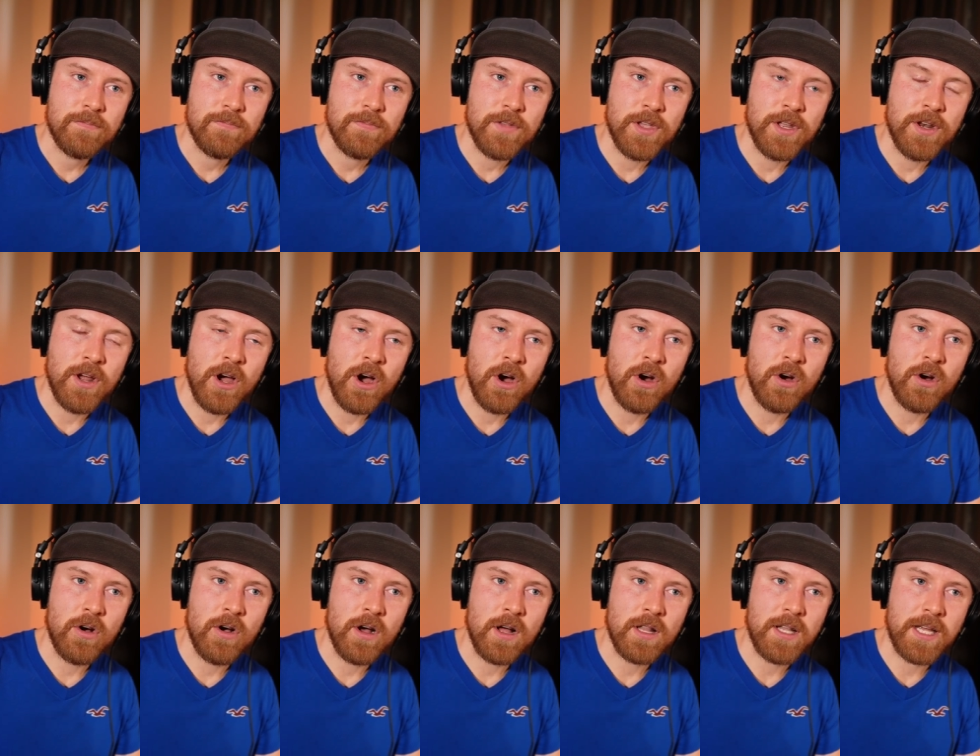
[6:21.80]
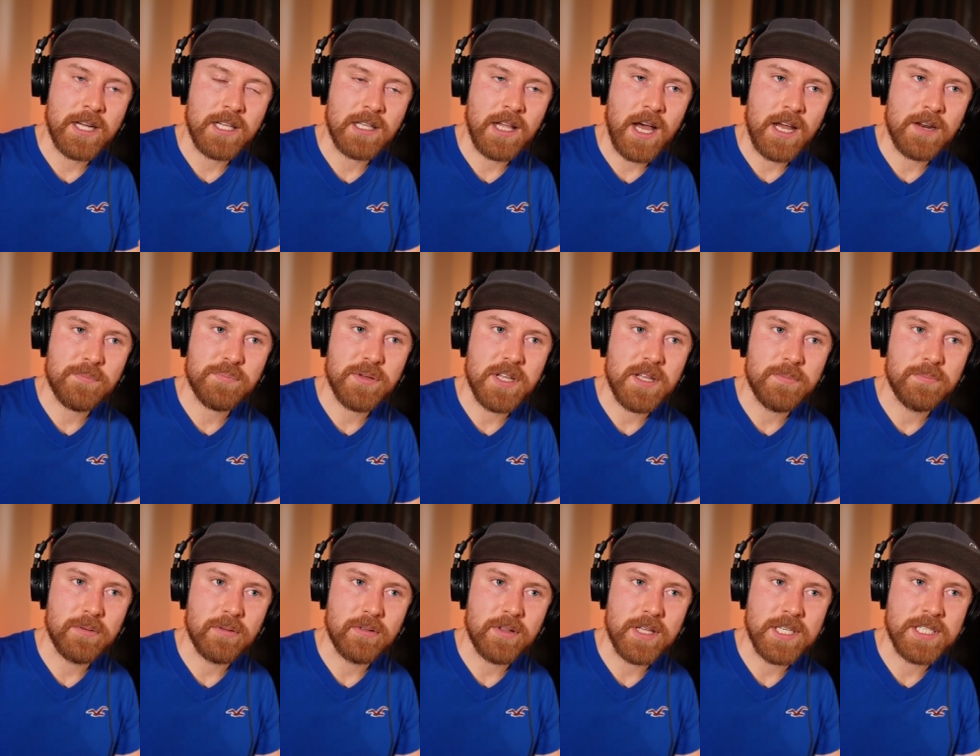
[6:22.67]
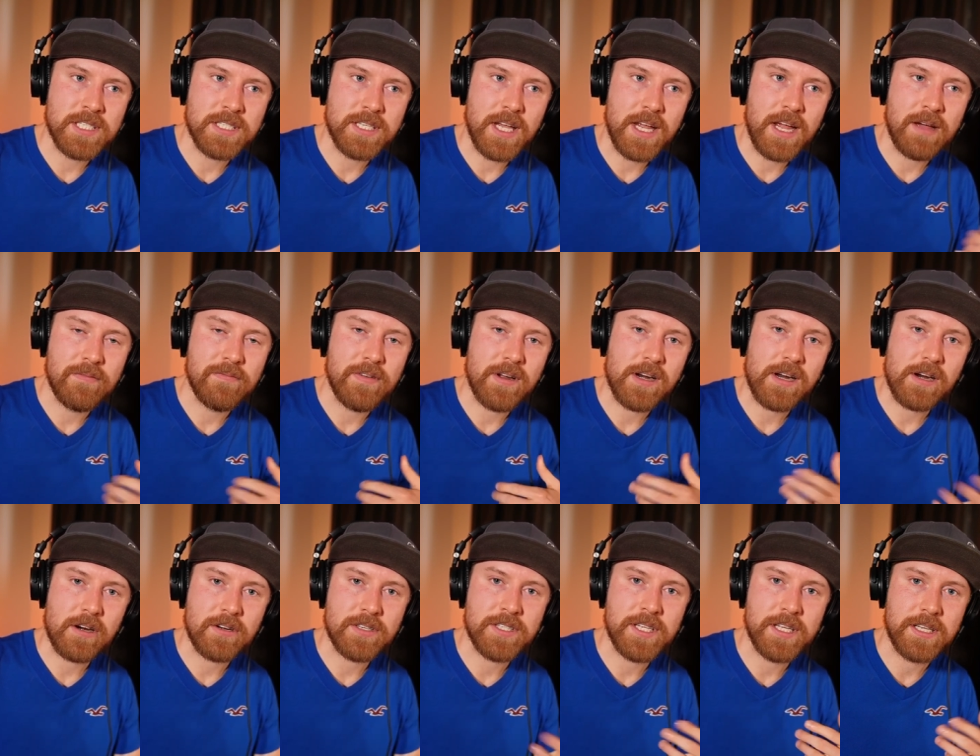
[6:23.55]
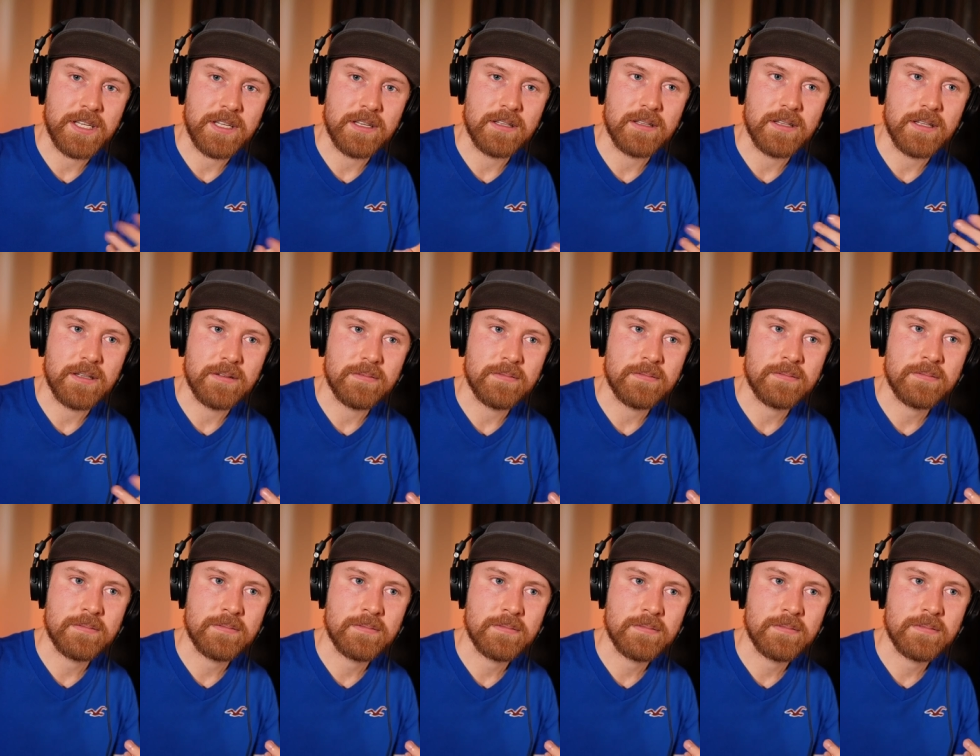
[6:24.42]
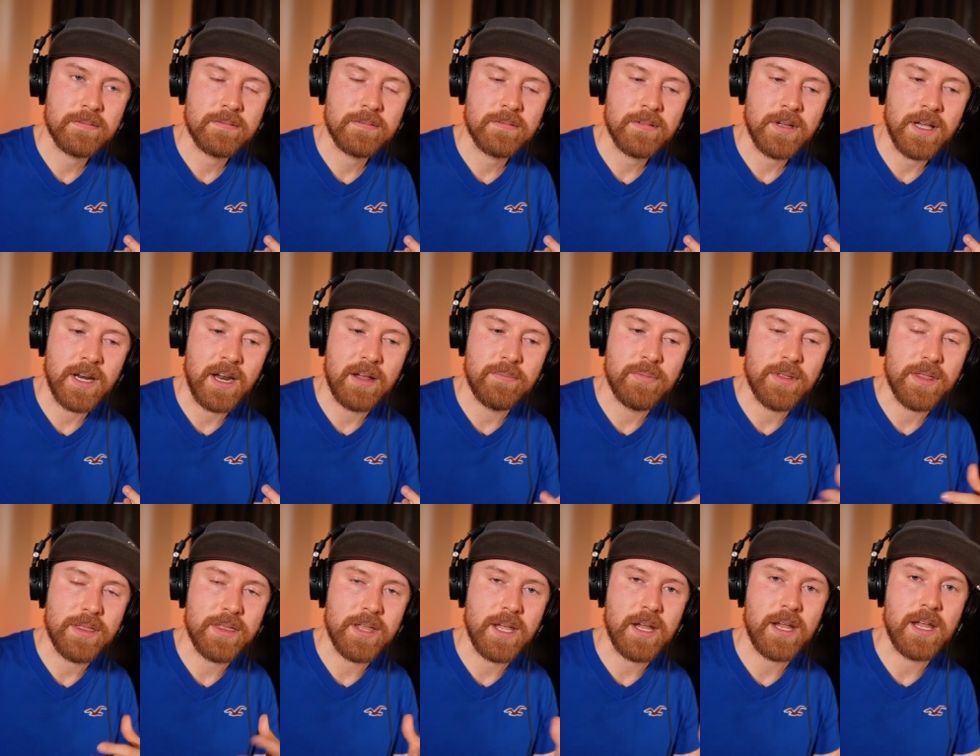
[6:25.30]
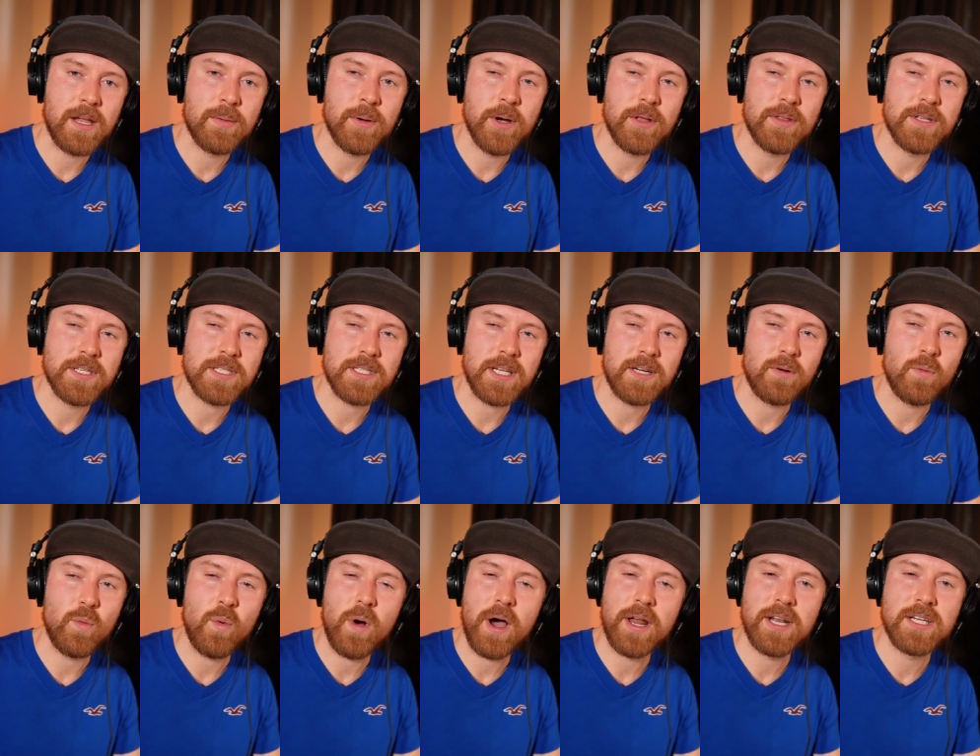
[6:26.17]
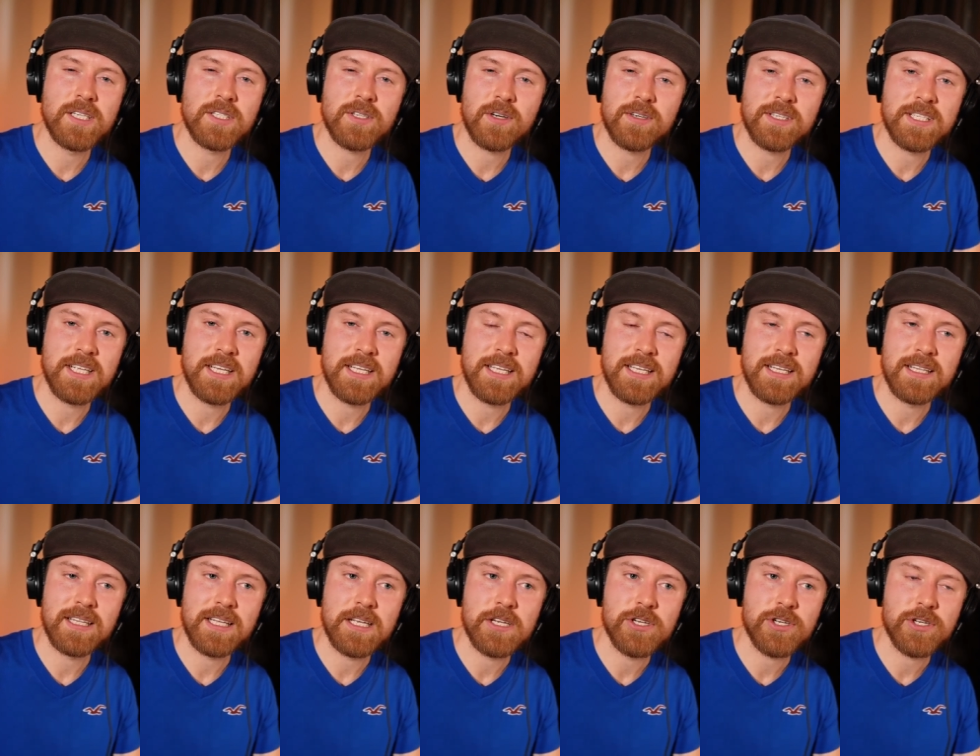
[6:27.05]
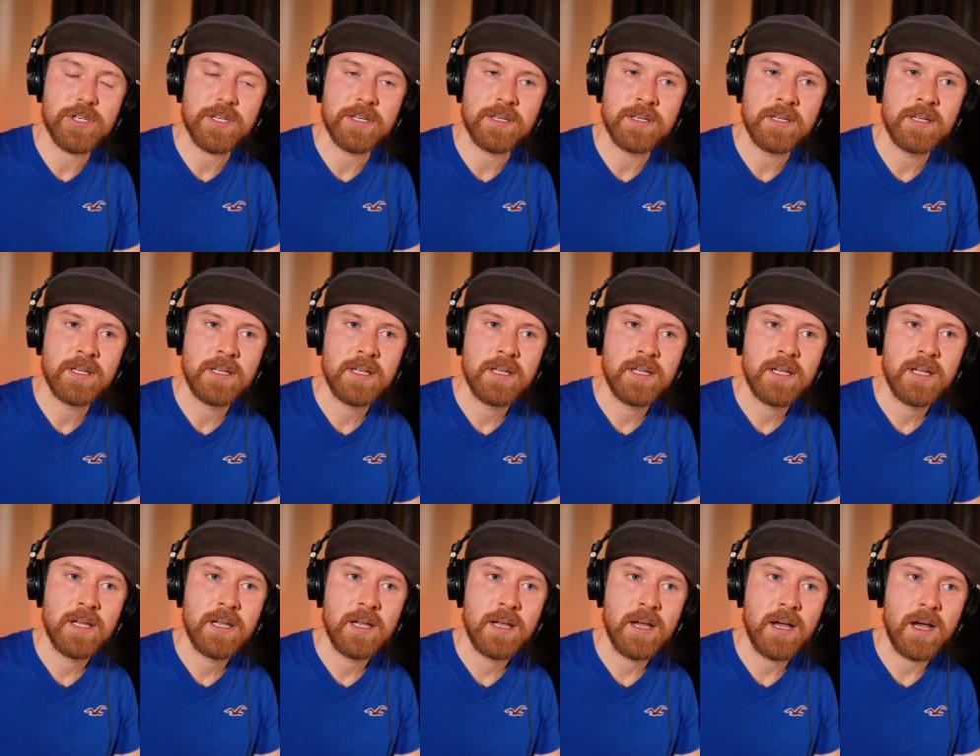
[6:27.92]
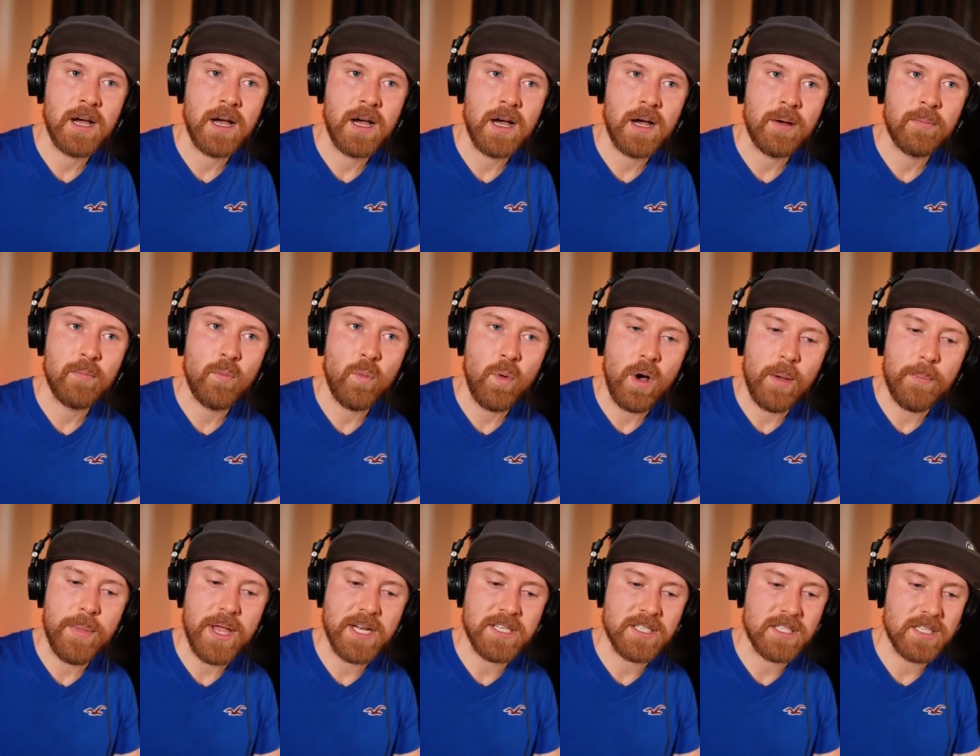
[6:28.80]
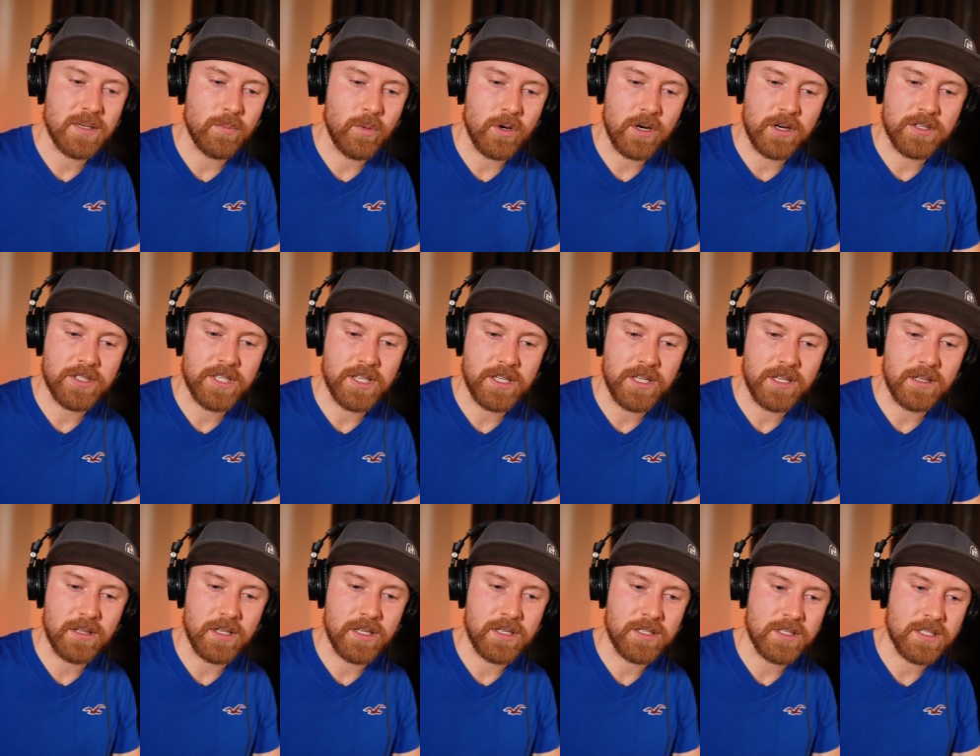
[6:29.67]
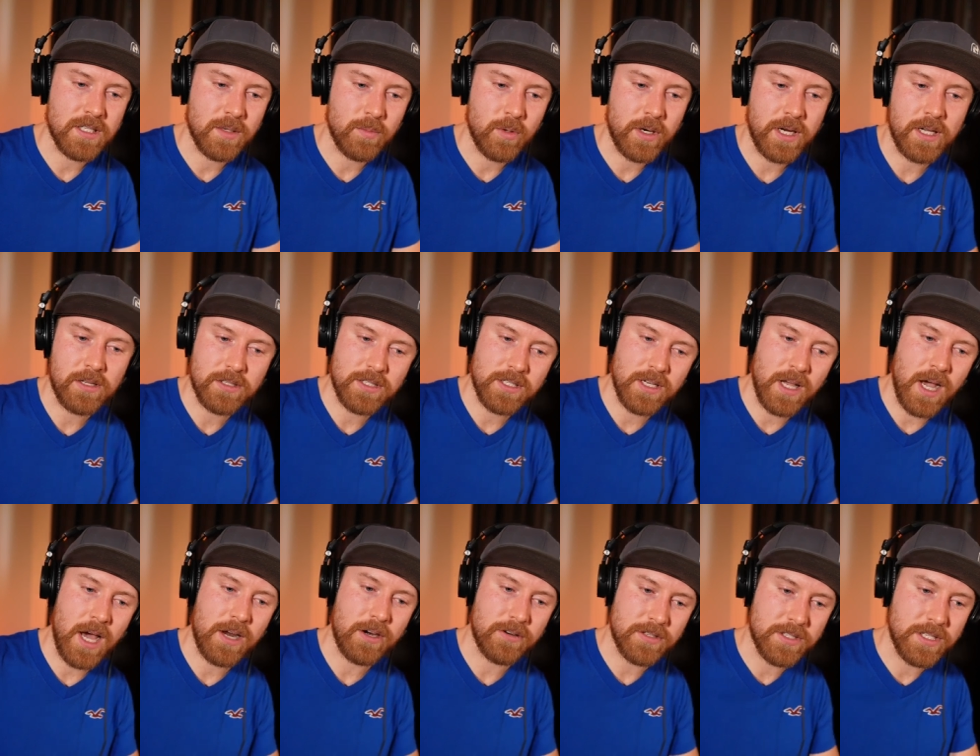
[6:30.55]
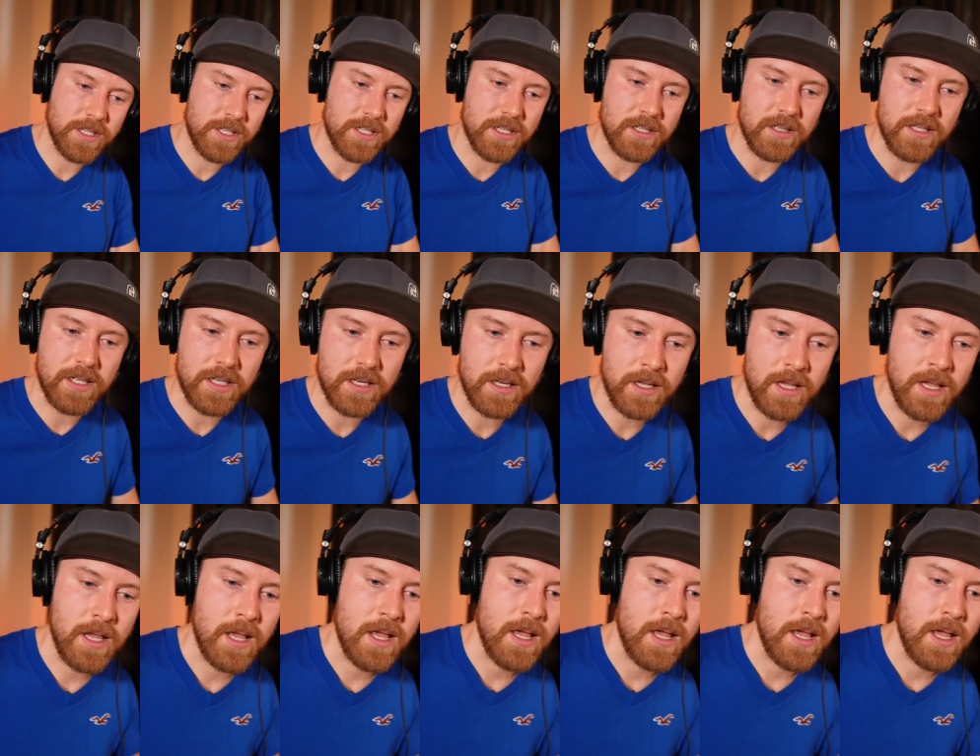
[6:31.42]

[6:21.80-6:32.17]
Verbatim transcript: You know, like a lot of people they say I'm very articulate. And I've been thinking about this like what is articulation? Um, what makes someone articulate and someone else not articulate?